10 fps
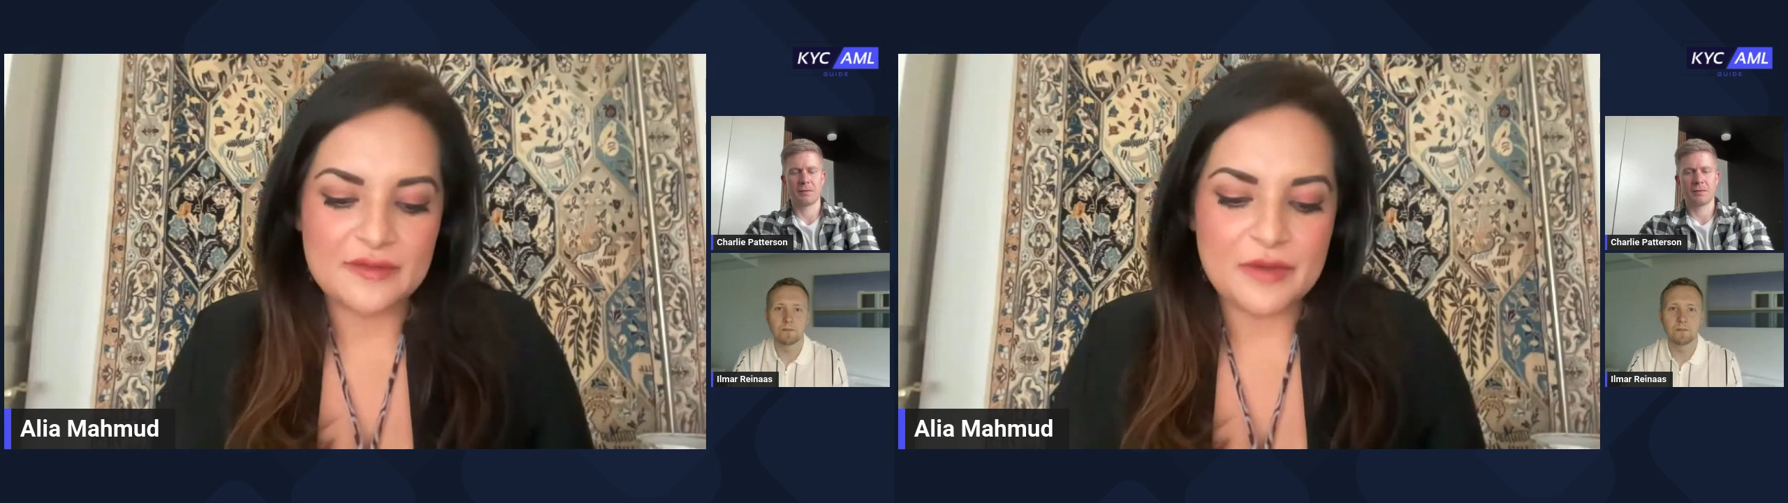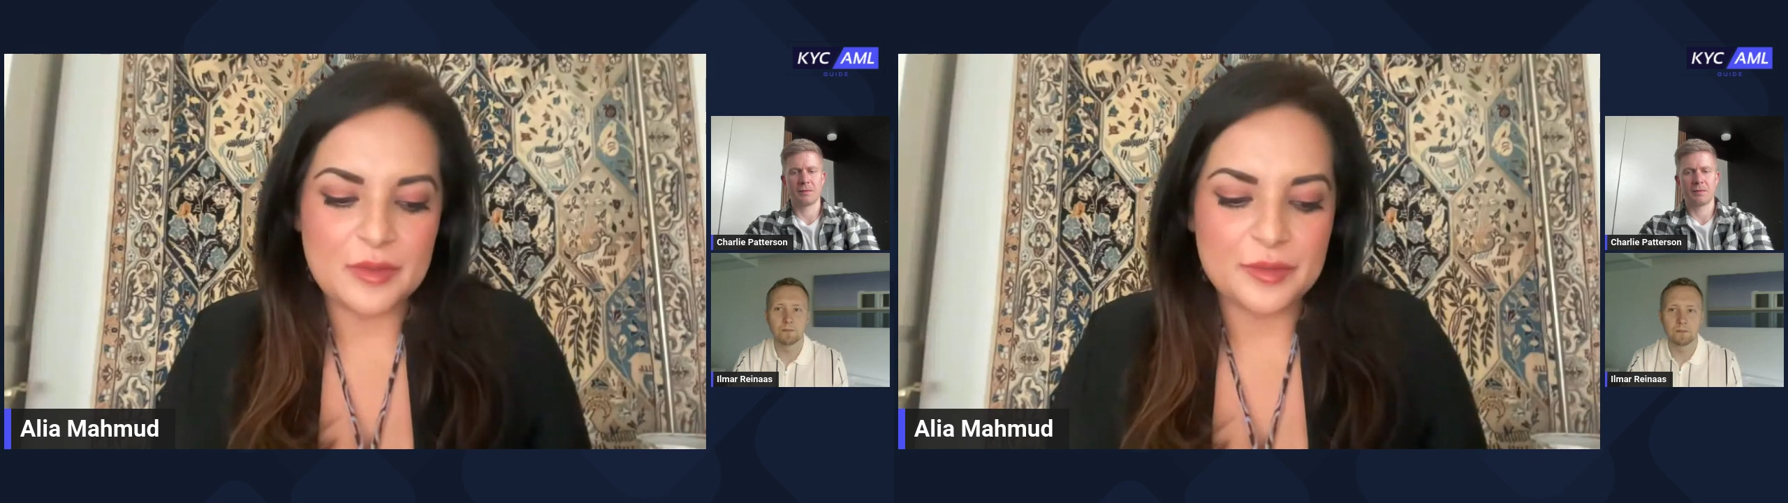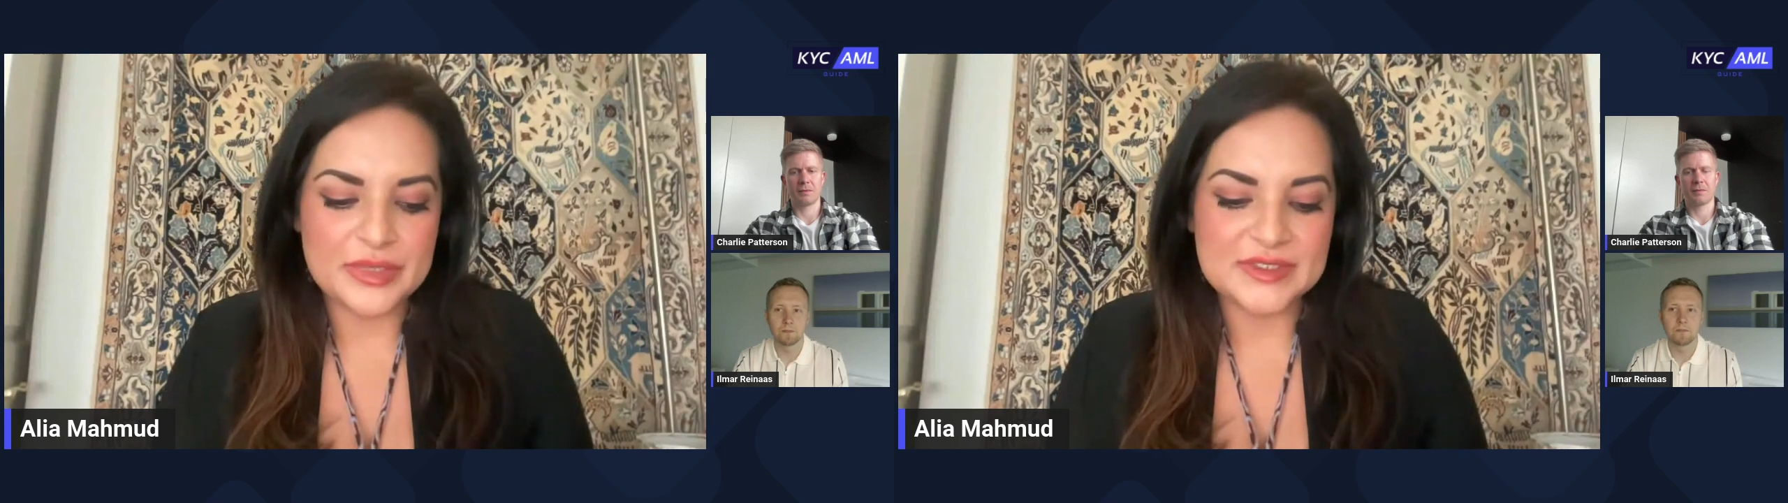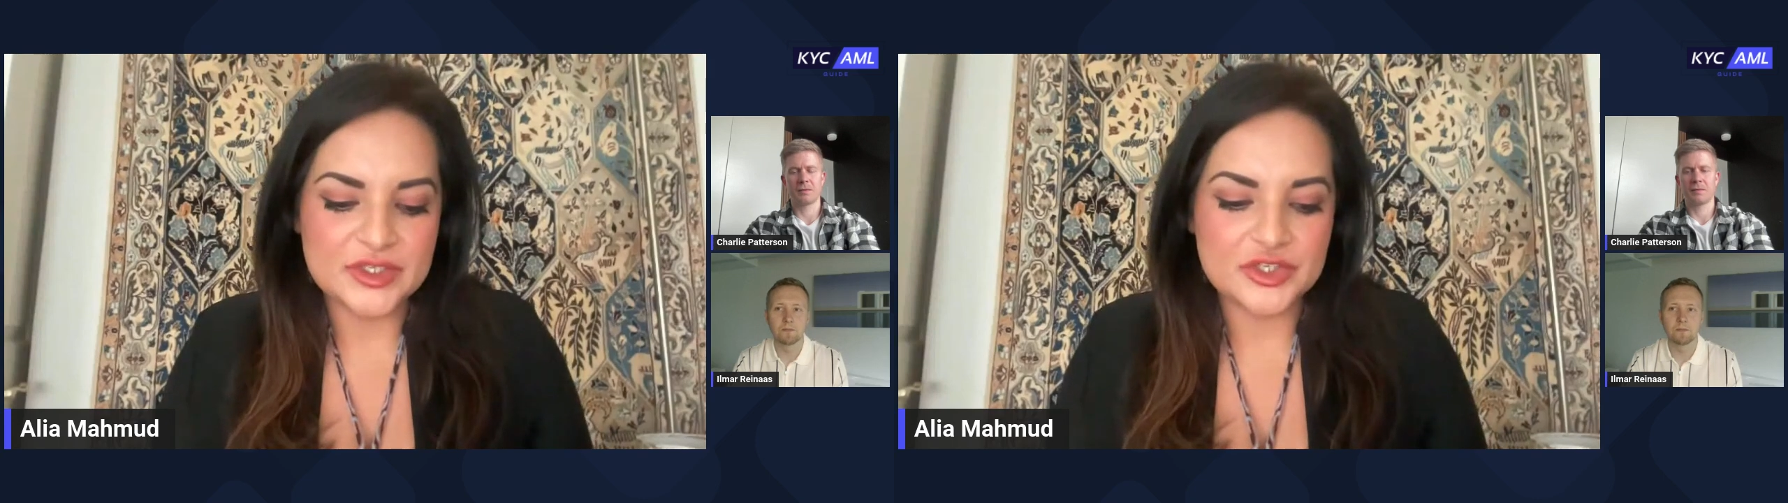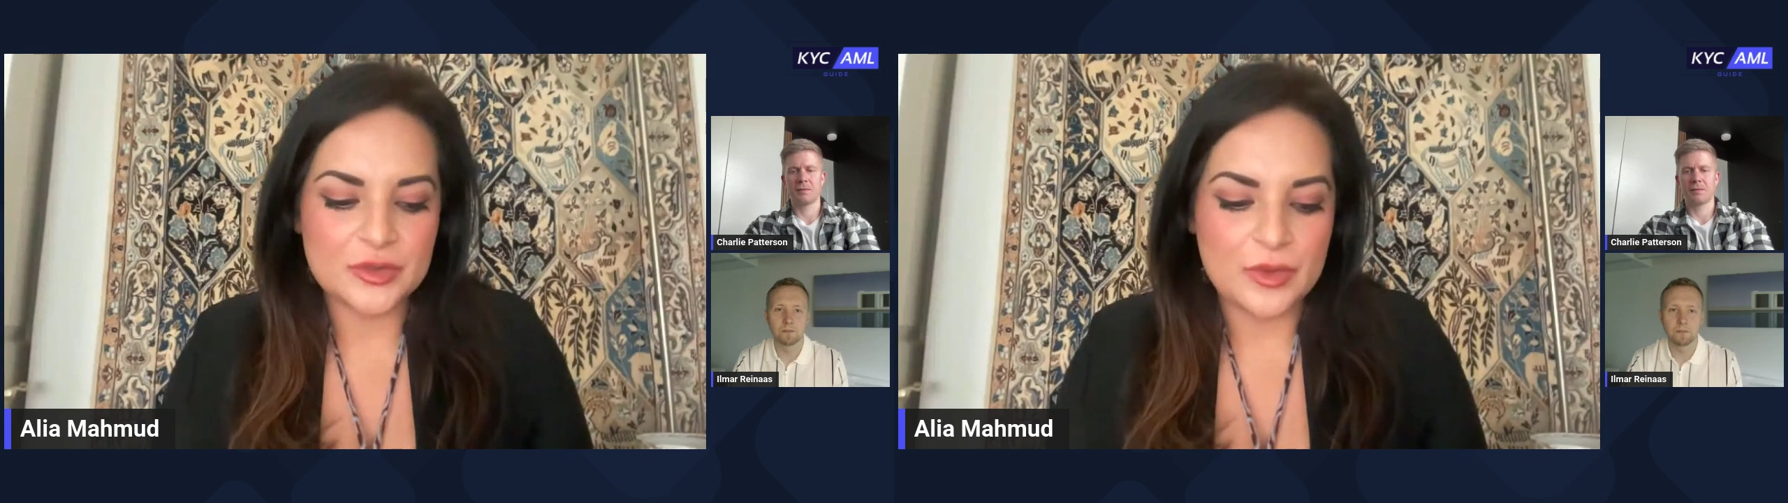from a
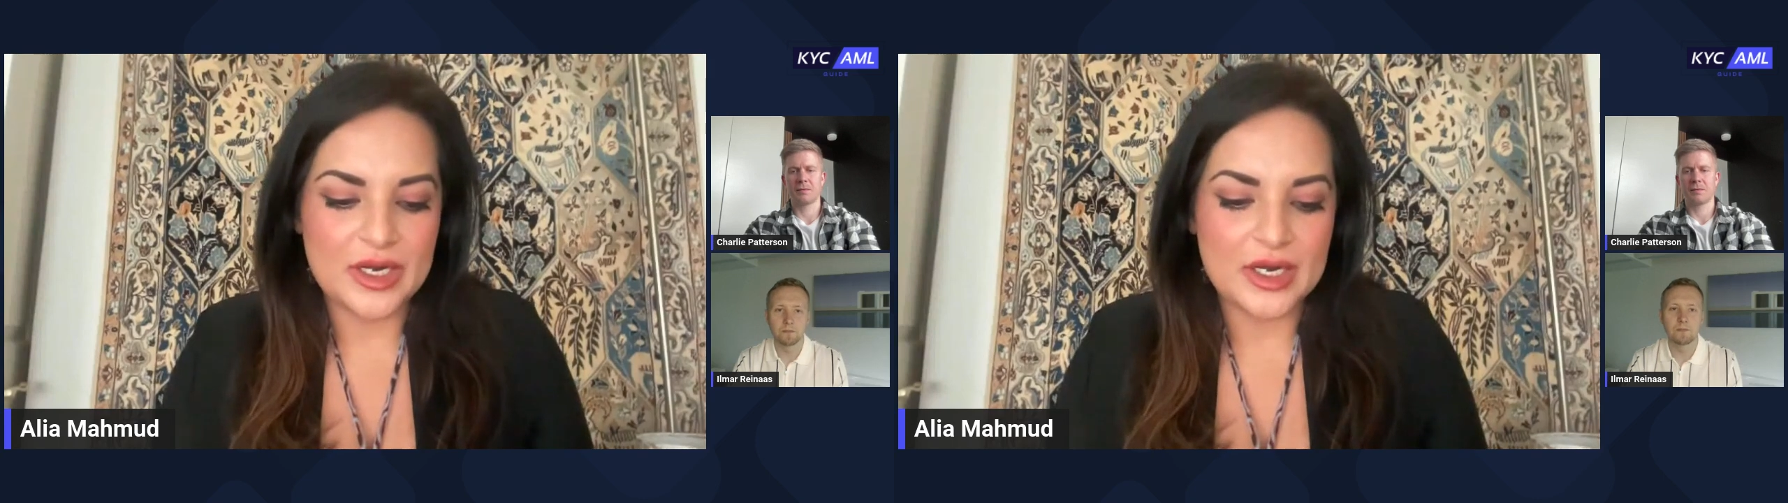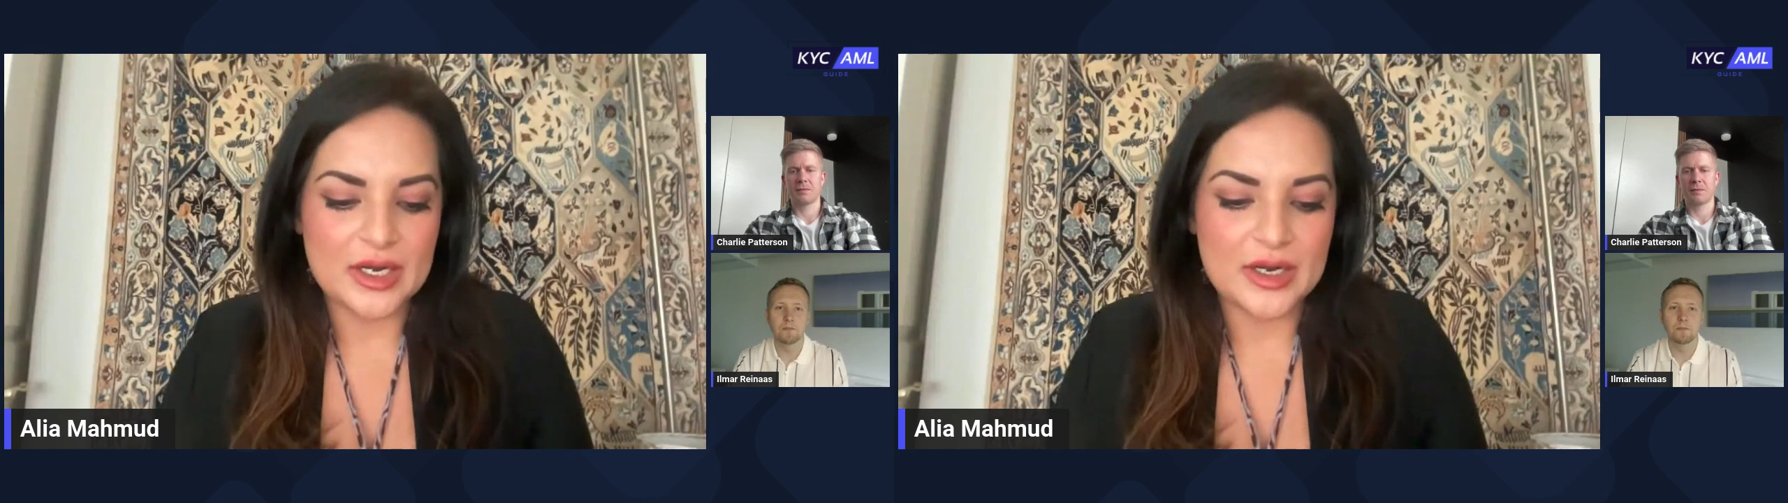position where,